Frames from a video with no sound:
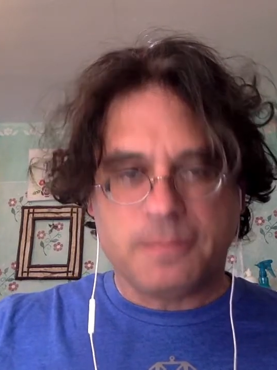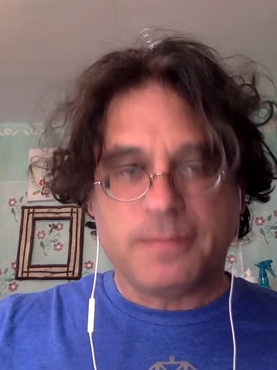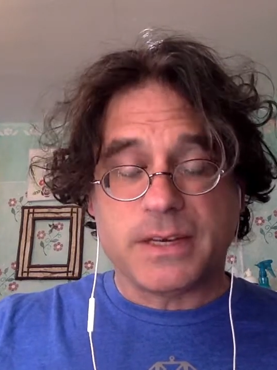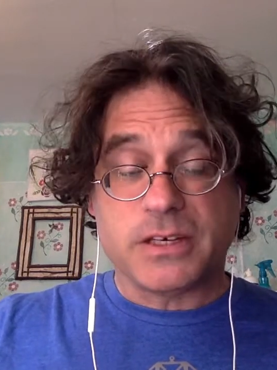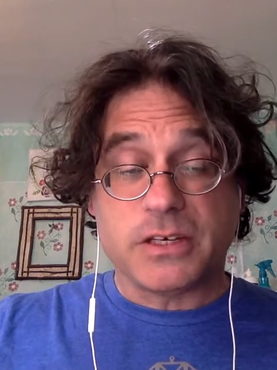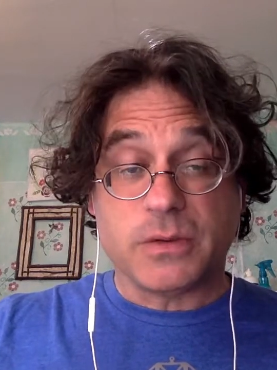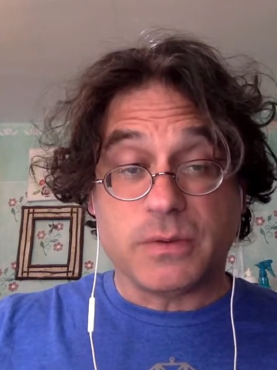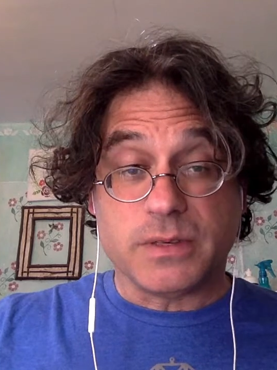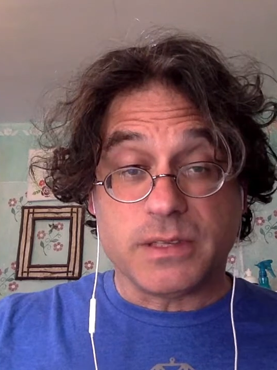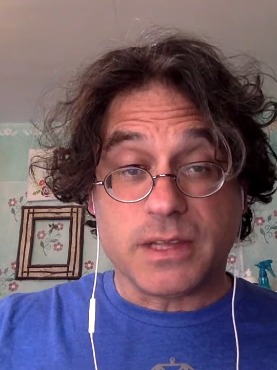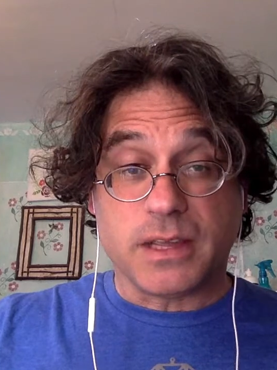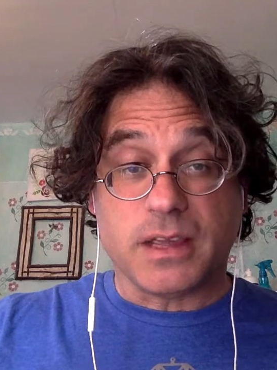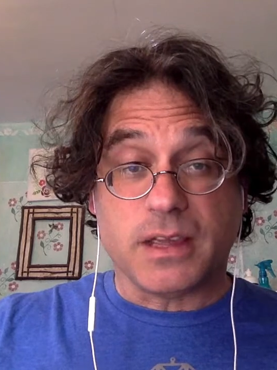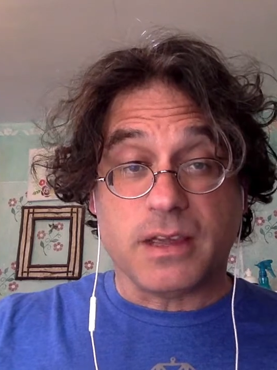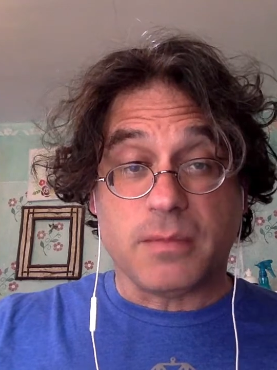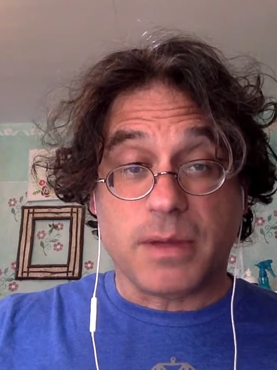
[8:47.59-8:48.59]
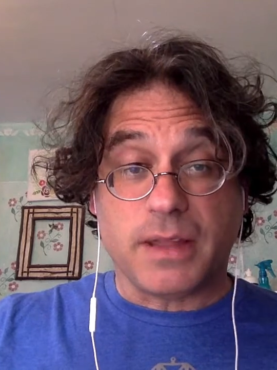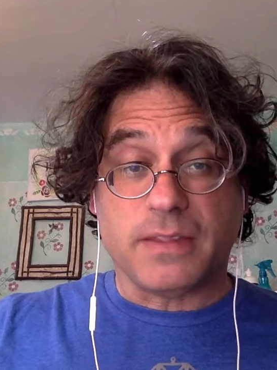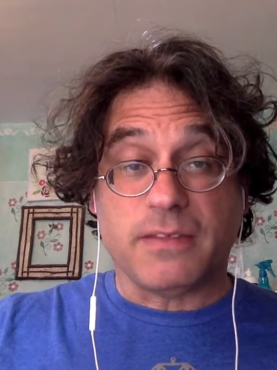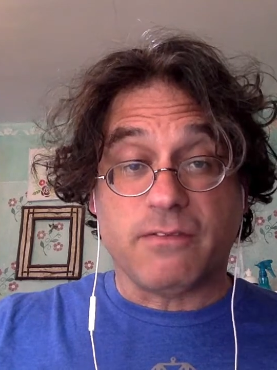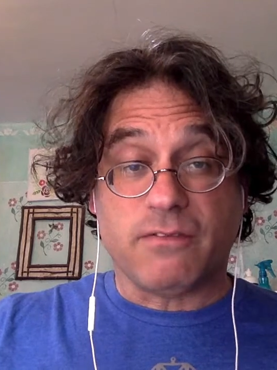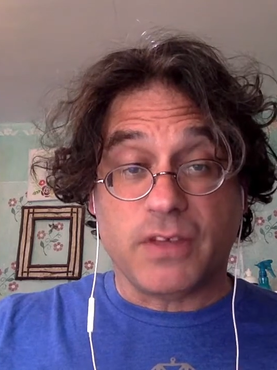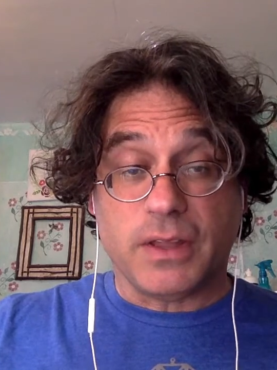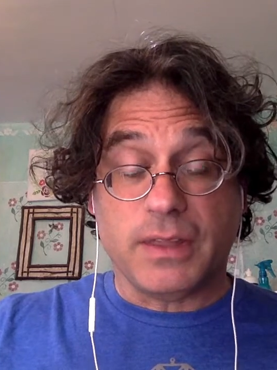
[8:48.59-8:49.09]
She was thinking about the
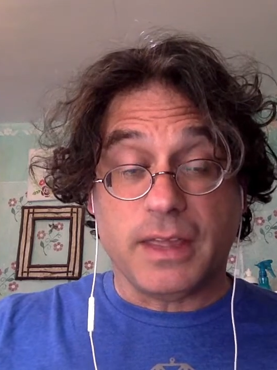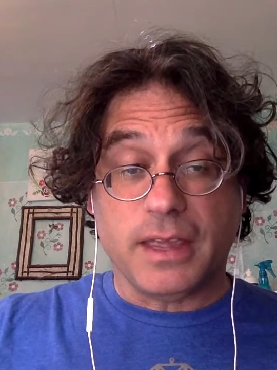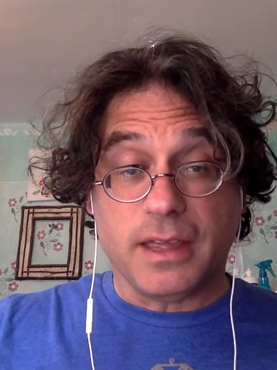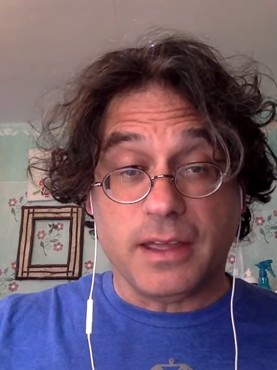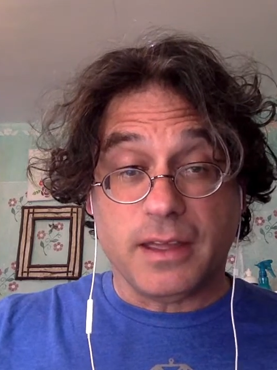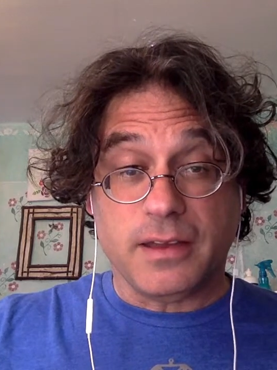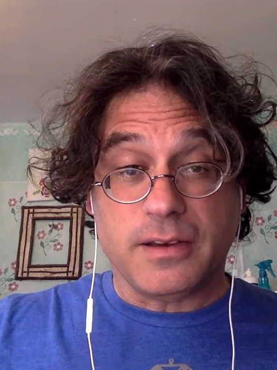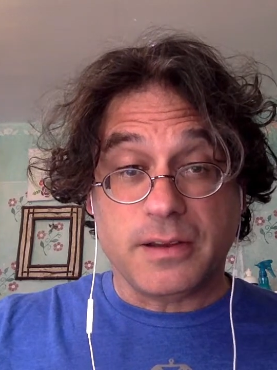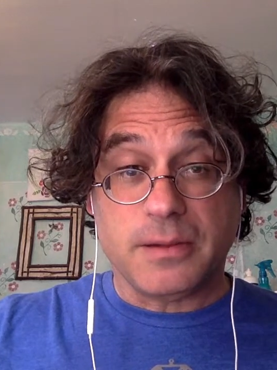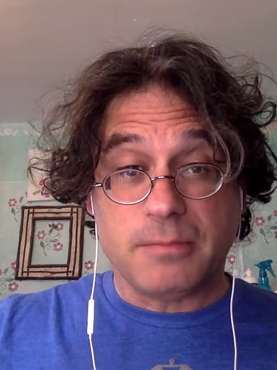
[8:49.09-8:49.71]
fun they had.